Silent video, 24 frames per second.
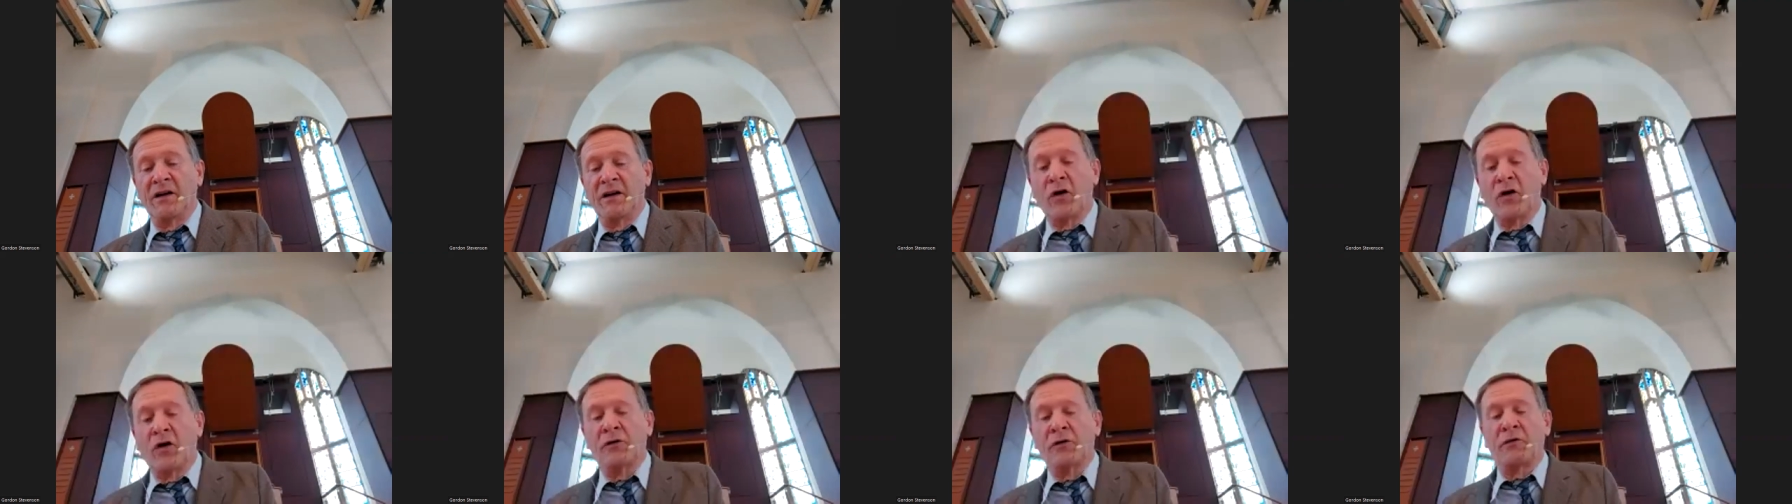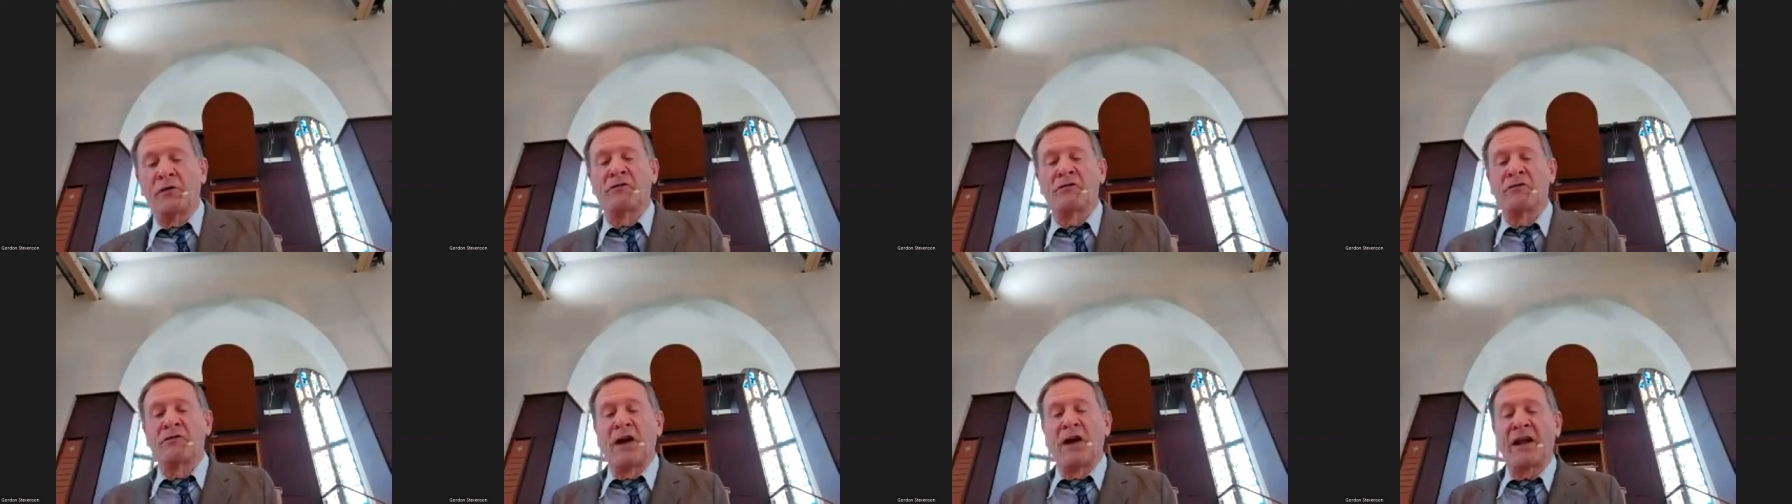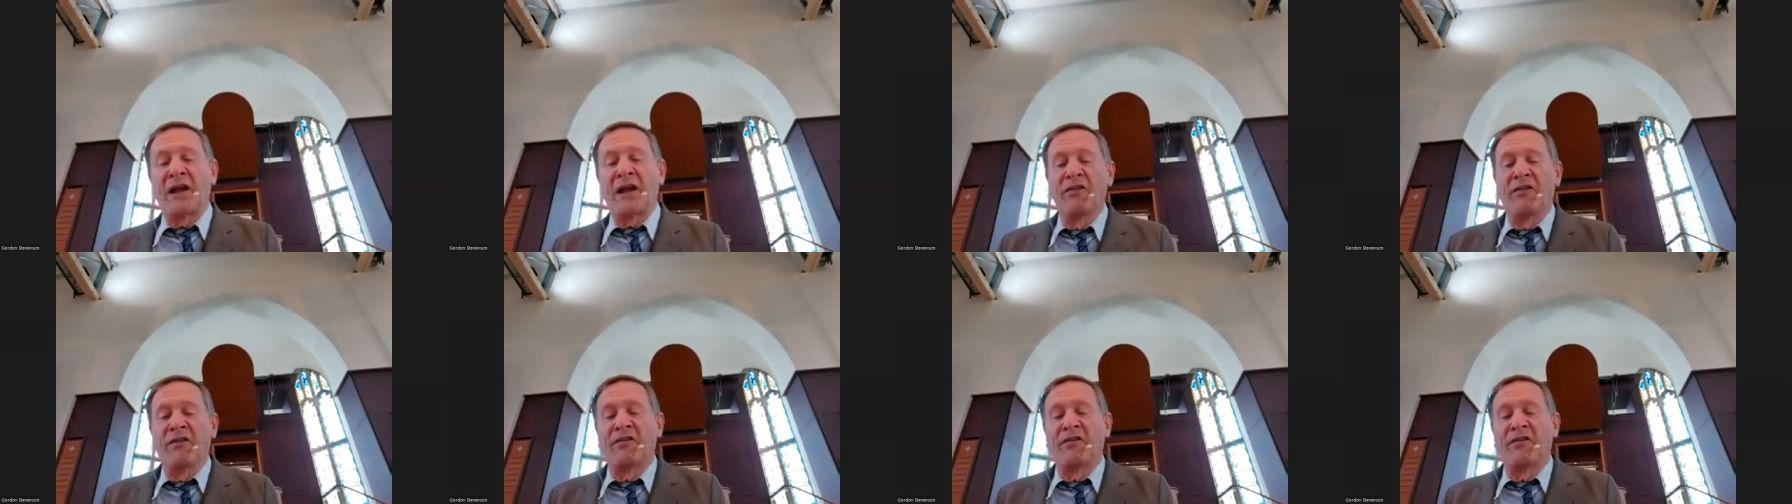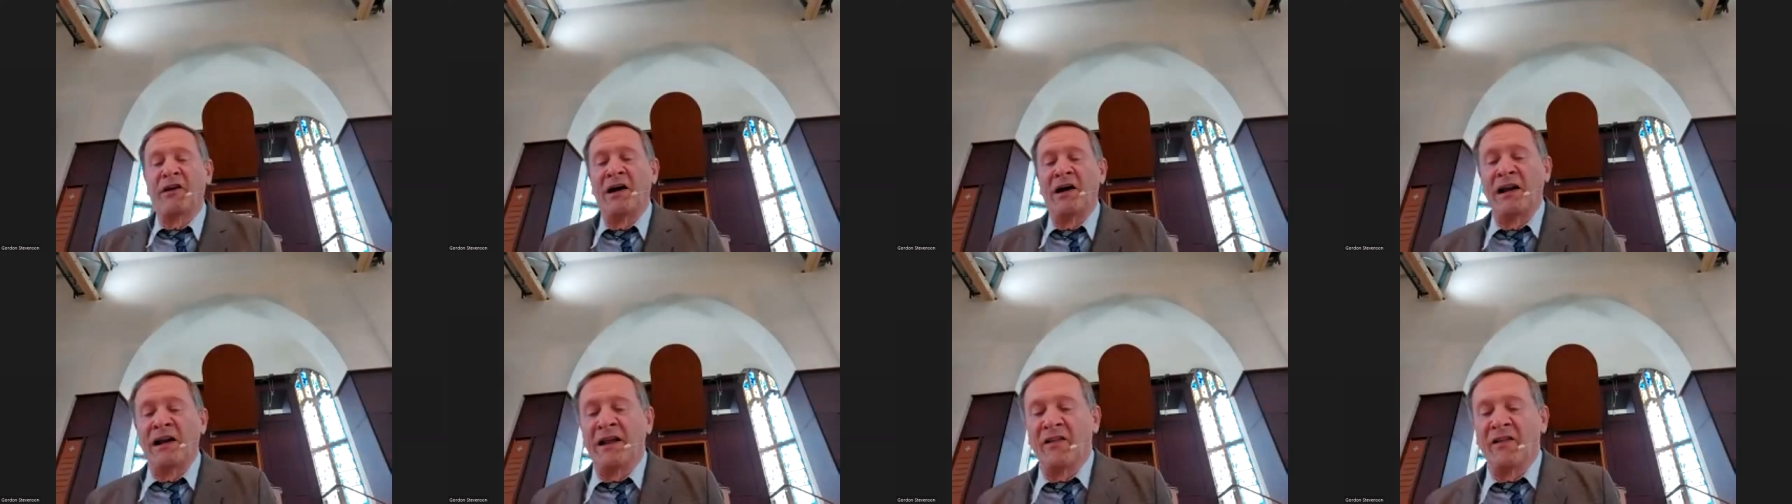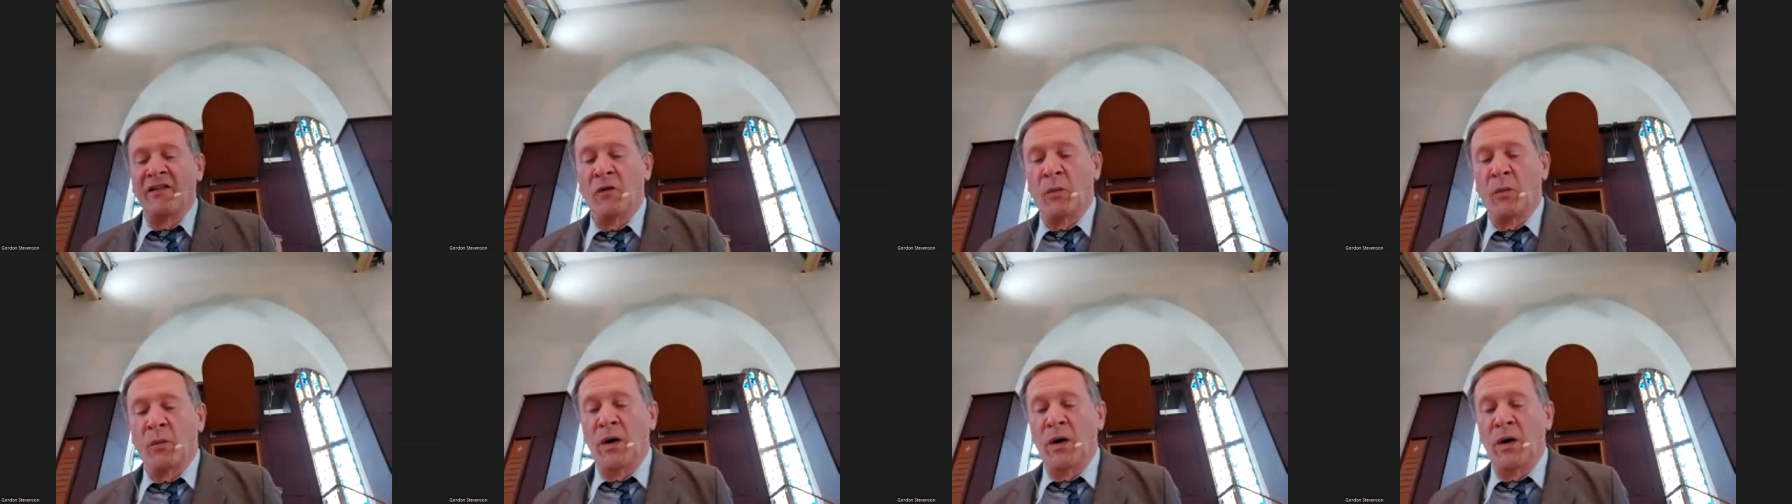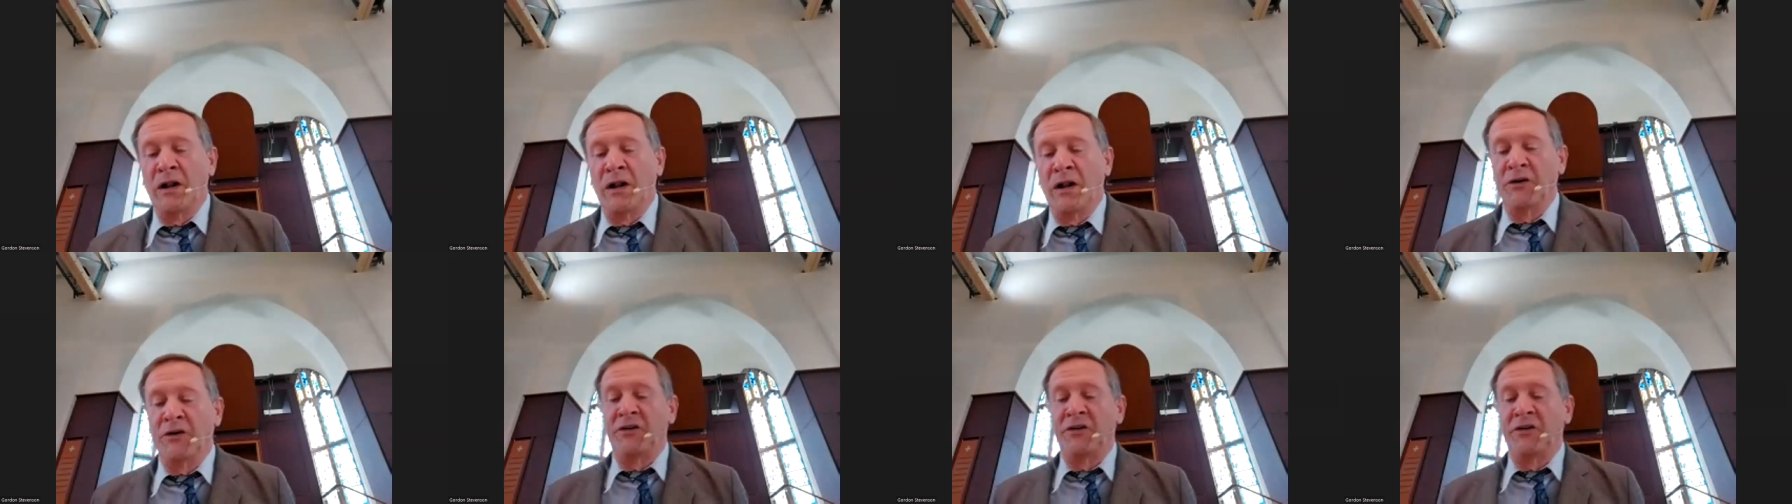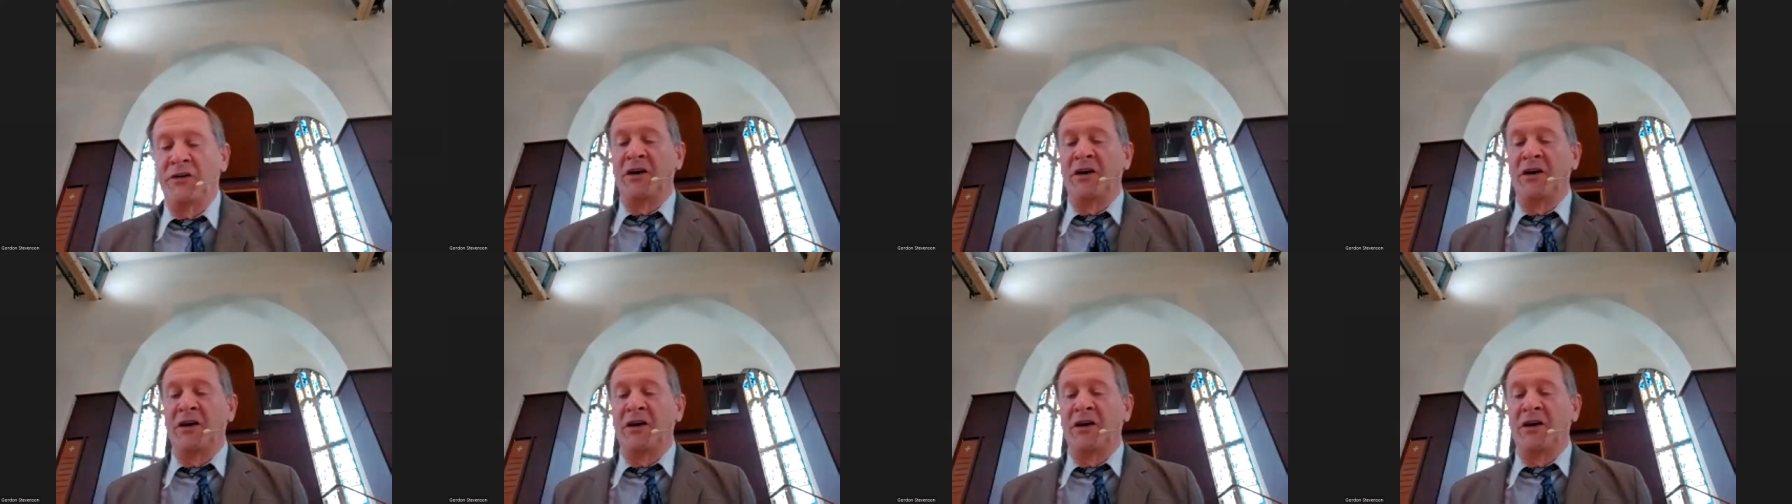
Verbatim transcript: God was reconciling the world